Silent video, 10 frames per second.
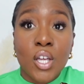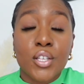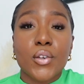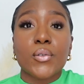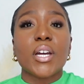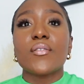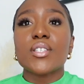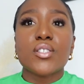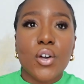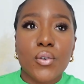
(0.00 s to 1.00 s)
So there
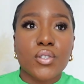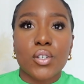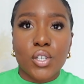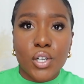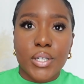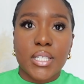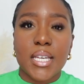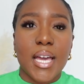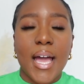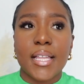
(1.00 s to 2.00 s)
is no
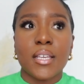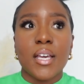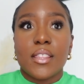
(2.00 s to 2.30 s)
security, and